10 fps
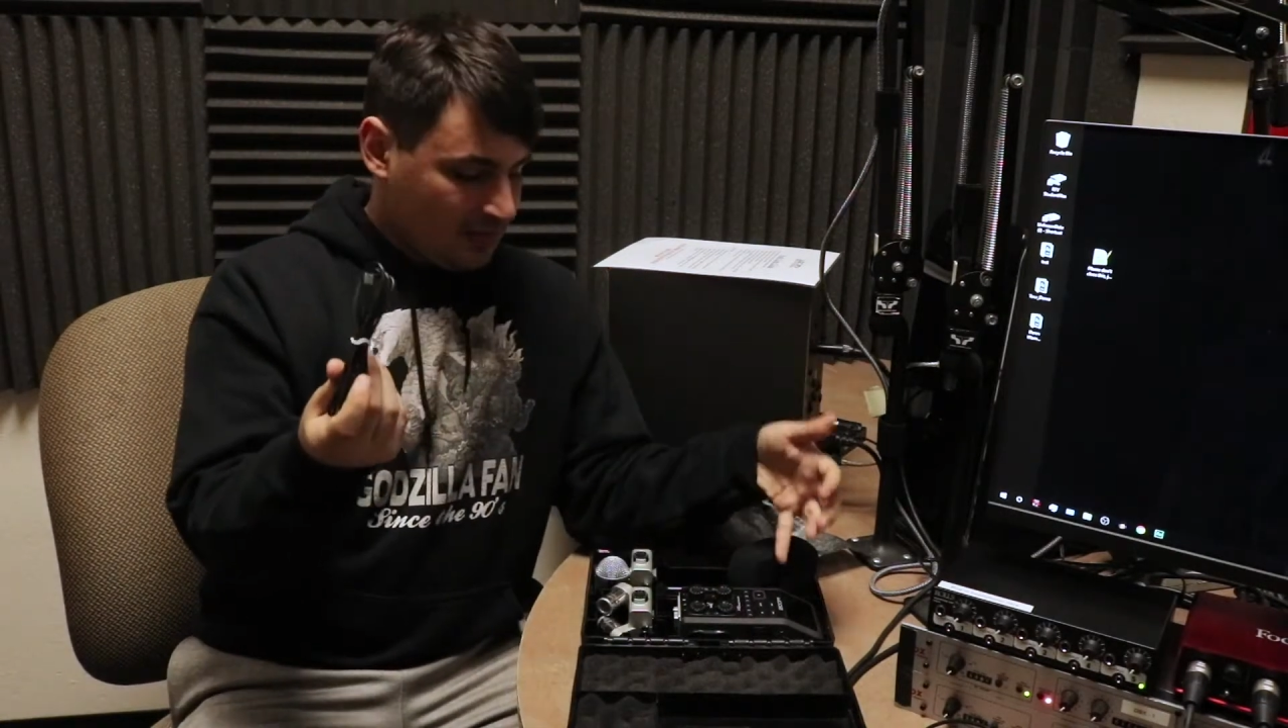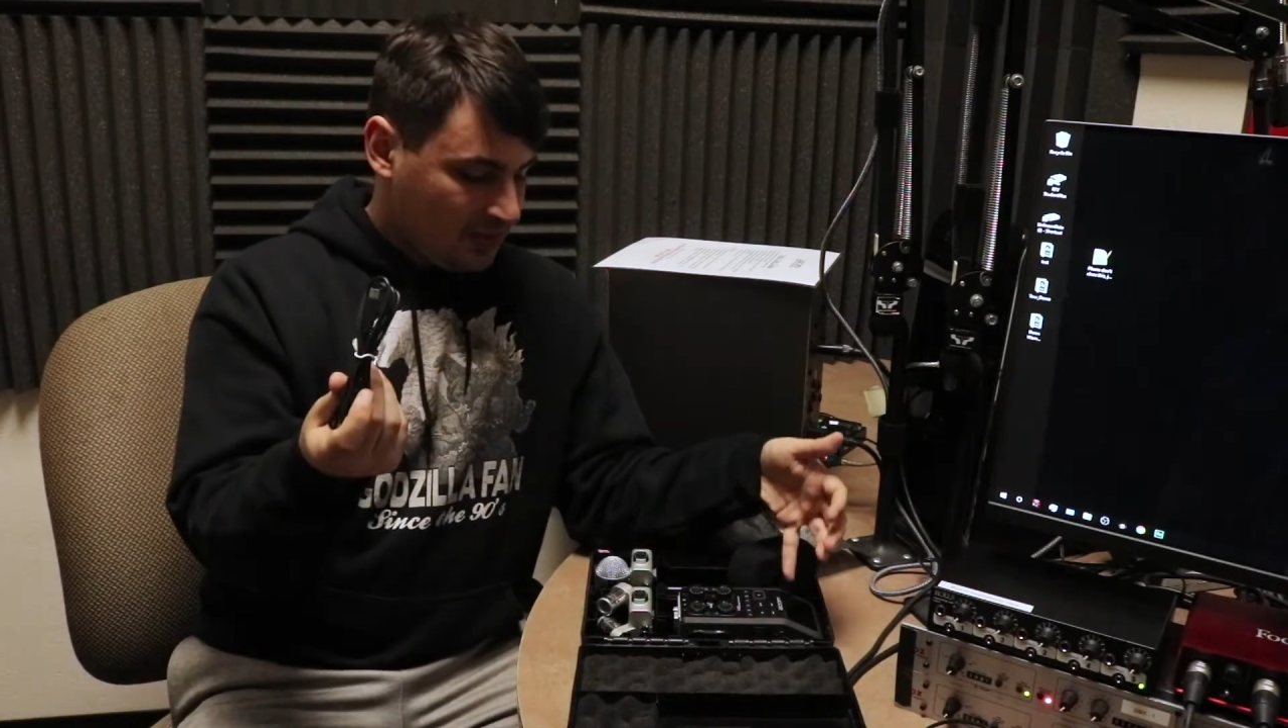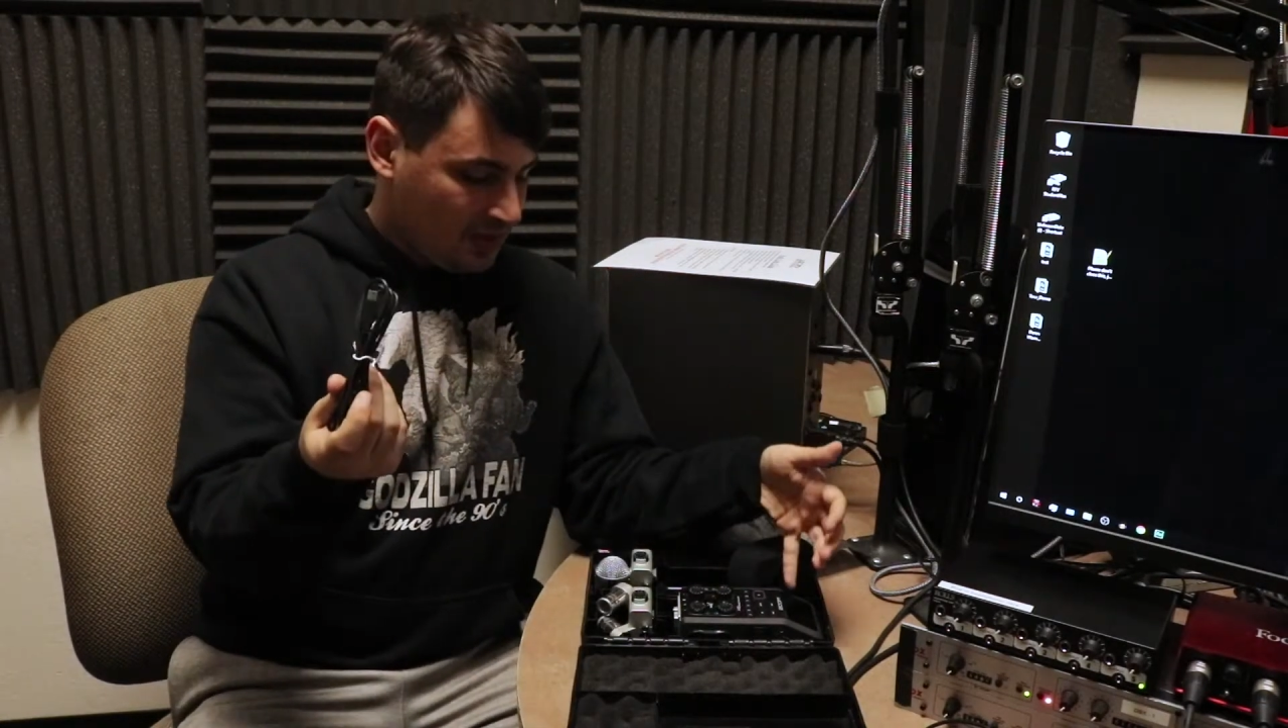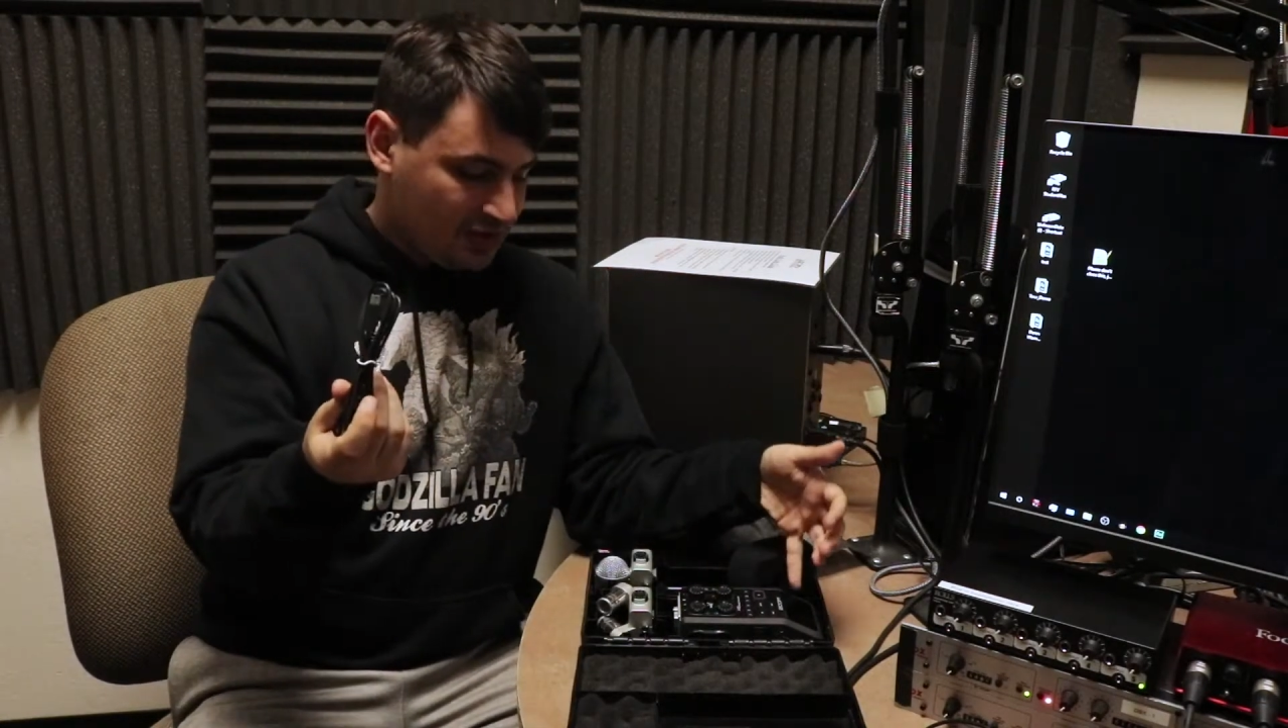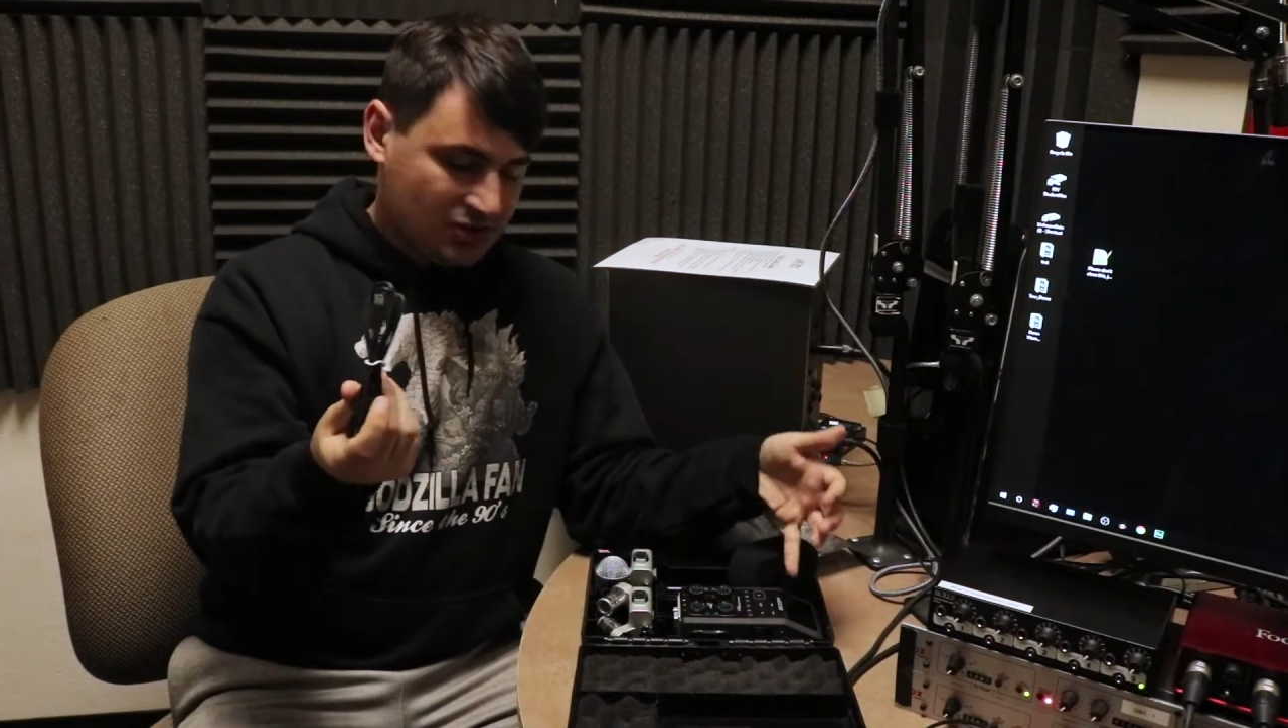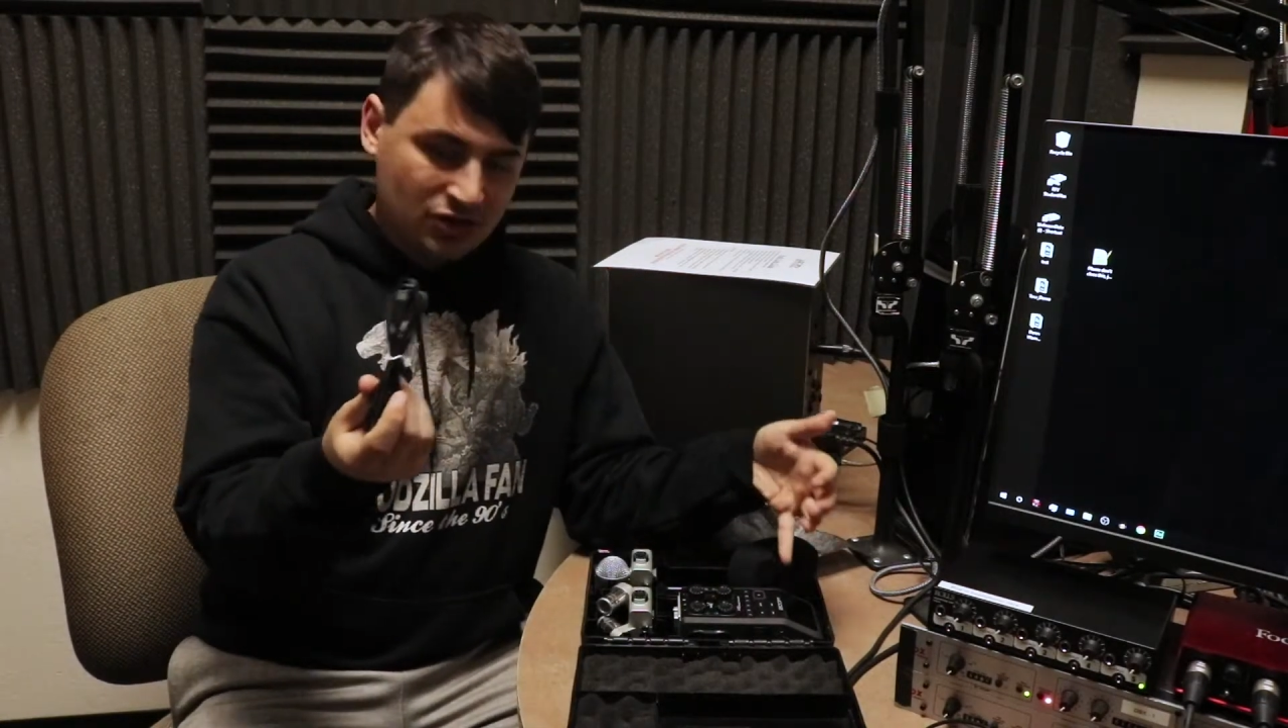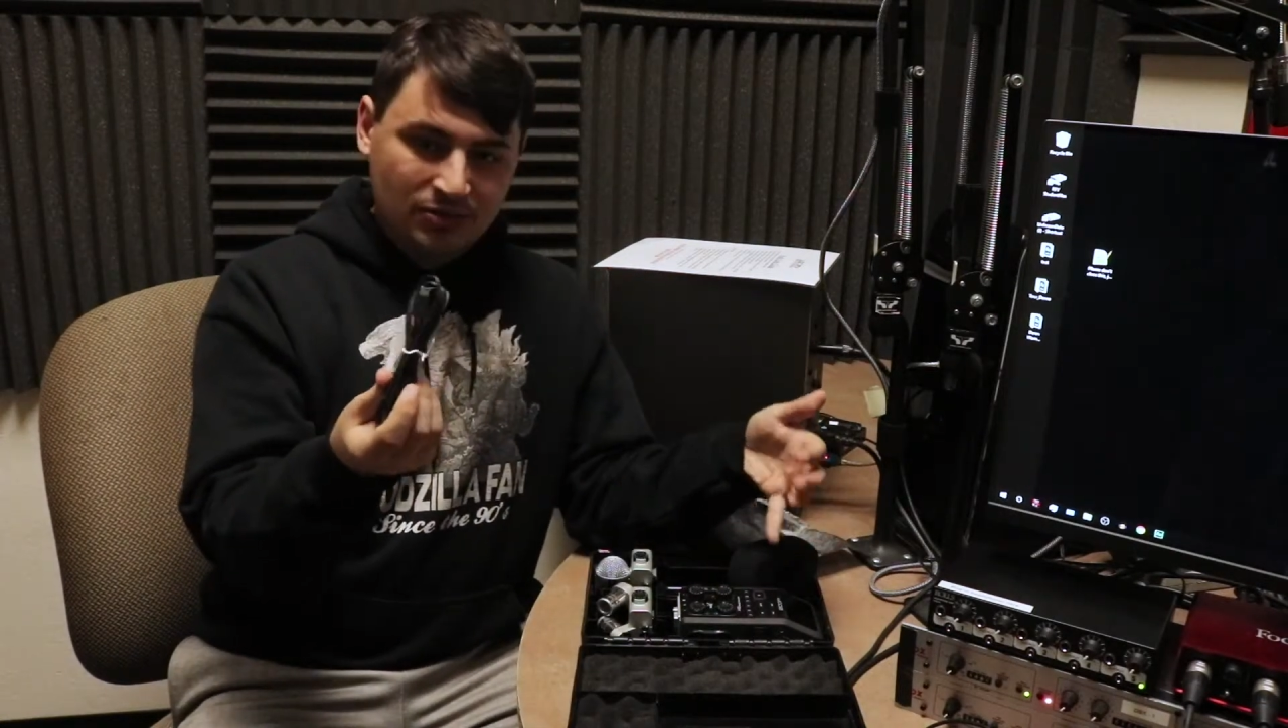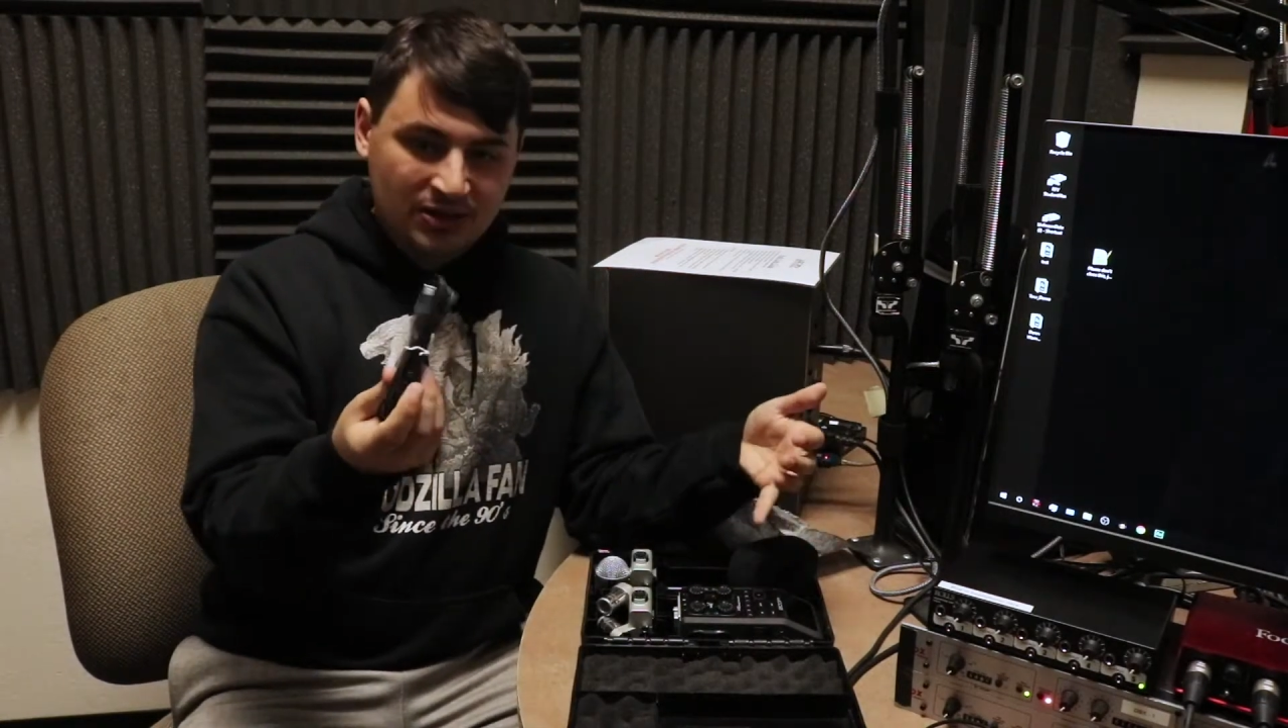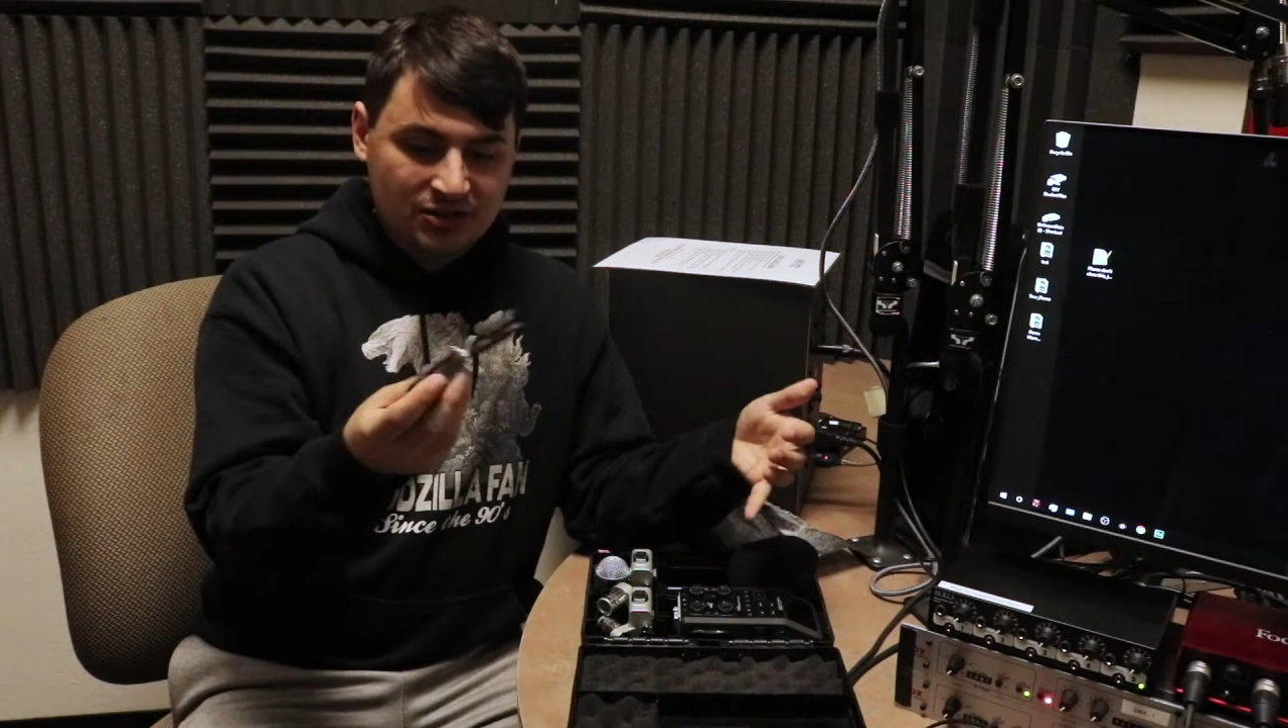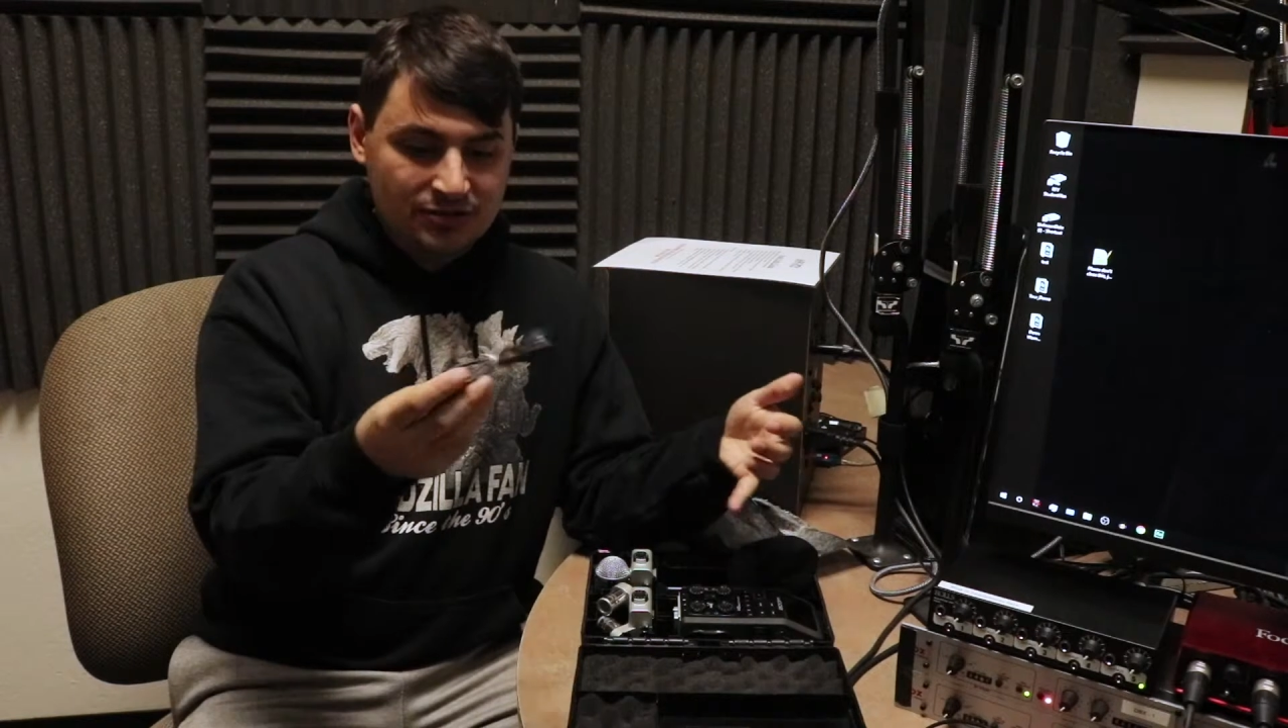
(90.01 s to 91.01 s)
put your
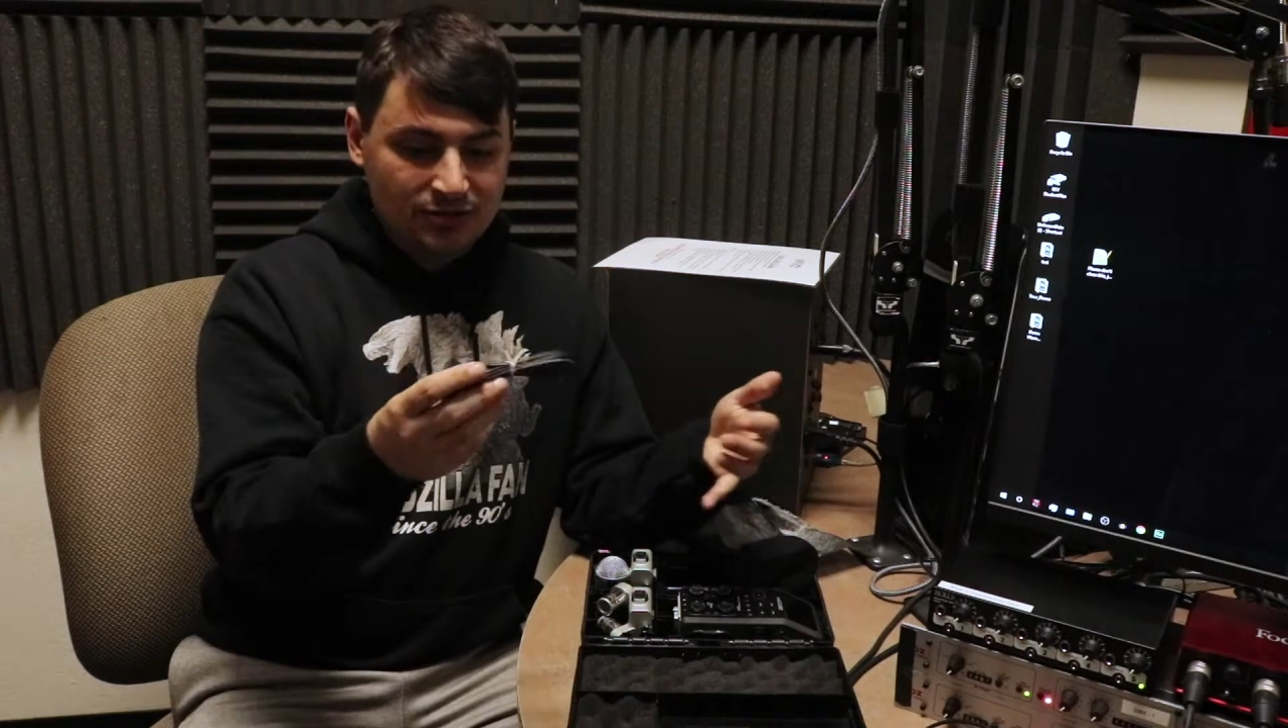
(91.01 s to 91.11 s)
Zoom into